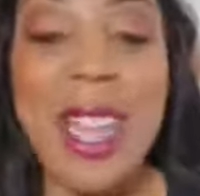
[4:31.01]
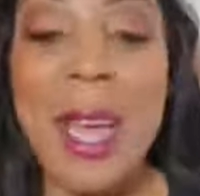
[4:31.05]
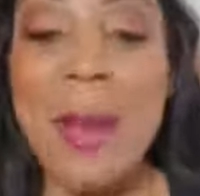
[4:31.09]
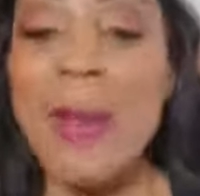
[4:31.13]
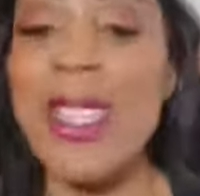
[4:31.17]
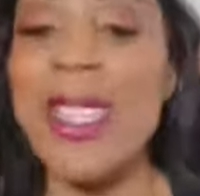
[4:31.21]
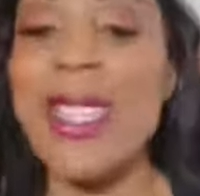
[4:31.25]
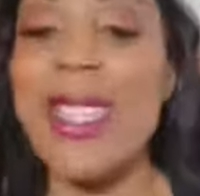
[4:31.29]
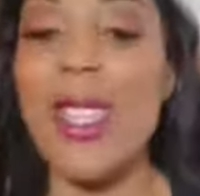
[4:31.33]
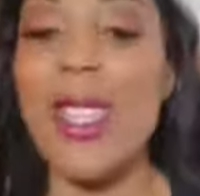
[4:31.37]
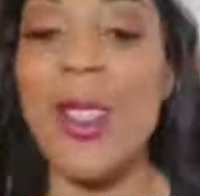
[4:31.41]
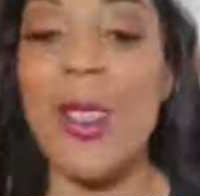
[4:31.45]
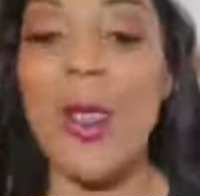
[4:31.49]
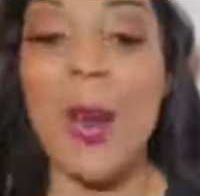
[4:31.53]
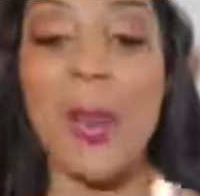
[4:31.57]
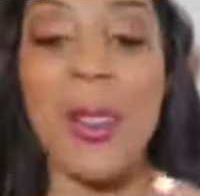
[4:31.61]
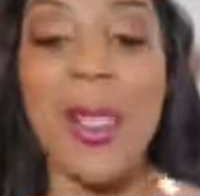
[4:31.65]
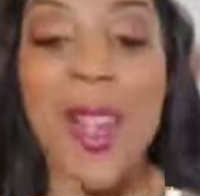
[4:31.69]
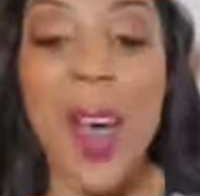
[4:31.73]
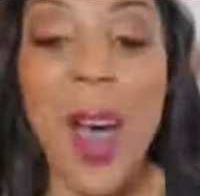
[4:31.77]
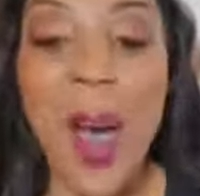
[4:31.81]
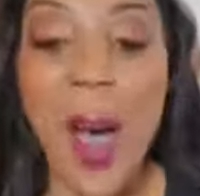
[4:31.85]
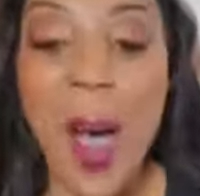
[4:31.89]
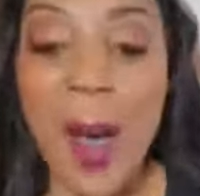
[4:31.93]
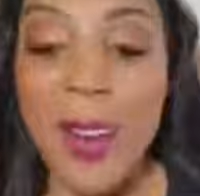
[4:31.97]
let me see those
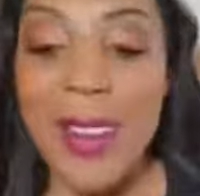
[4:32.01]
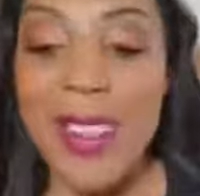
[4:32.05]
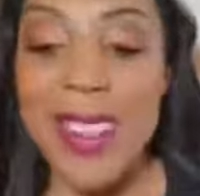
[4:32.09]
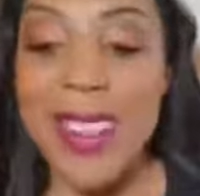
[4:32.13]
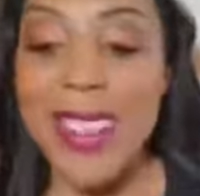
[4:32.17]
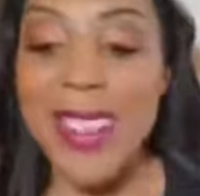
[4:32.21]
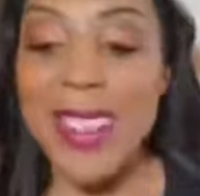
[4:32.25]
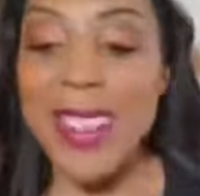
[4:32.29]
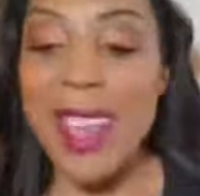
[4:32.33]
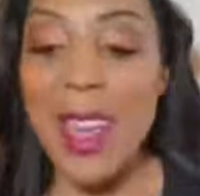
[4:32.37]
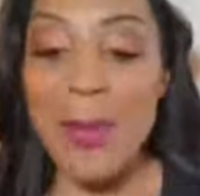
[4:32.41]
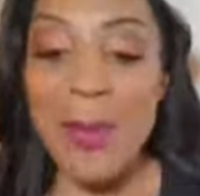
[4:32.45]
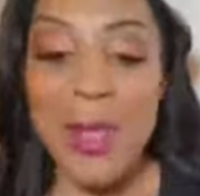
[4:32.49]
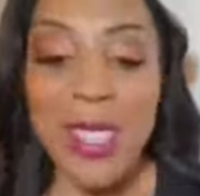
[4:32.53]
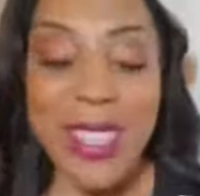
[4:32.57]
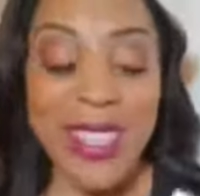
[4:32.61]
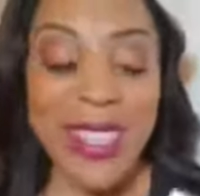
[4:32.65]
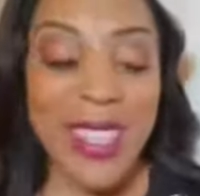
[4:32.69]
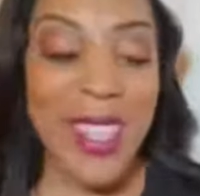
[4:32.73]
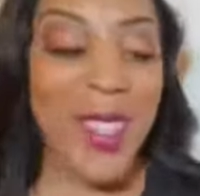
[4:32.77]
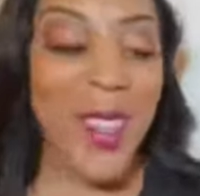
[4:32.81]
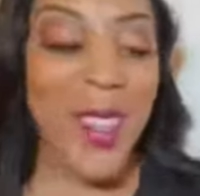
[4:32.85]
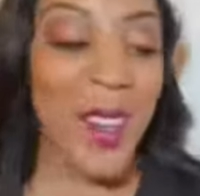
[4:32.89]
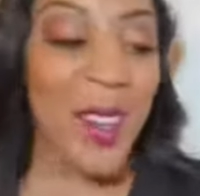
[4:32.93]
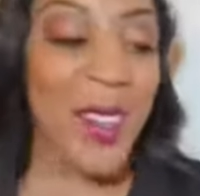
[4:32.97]
hearts. Let me
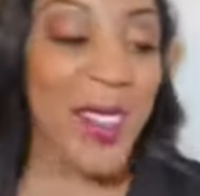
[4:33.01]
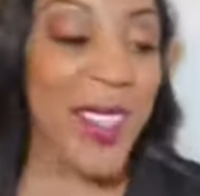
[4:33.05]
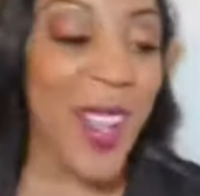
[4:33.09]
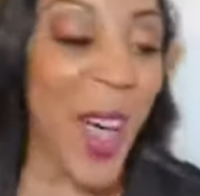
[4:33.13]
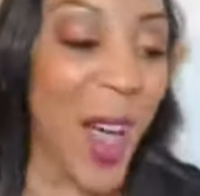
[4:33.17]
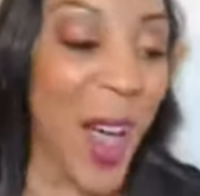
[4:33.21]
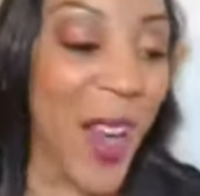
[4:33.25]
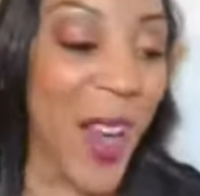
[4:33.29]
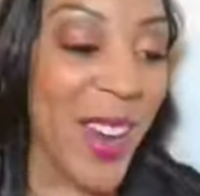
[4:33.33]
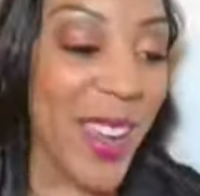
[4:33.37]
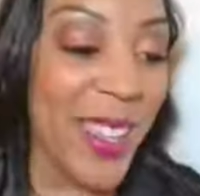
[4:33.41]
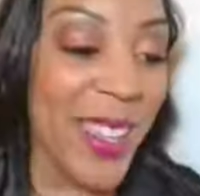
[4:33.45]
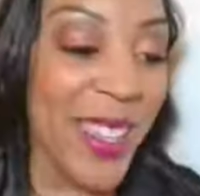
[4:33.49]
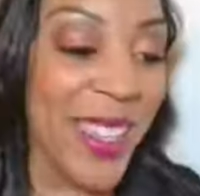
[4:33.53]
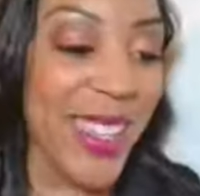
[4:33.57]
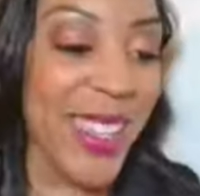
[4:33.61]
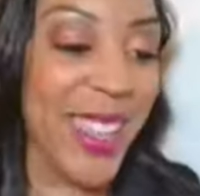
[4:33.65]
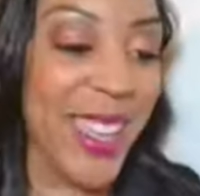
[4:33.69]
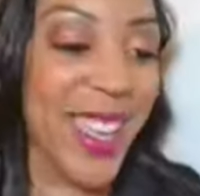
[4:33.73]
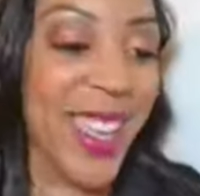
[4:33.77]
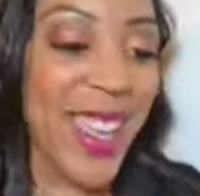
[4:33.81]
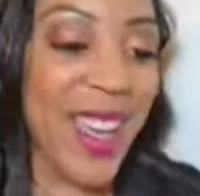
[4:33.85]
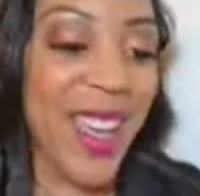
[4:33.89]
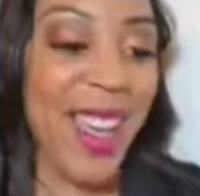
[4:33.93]
see those hearts.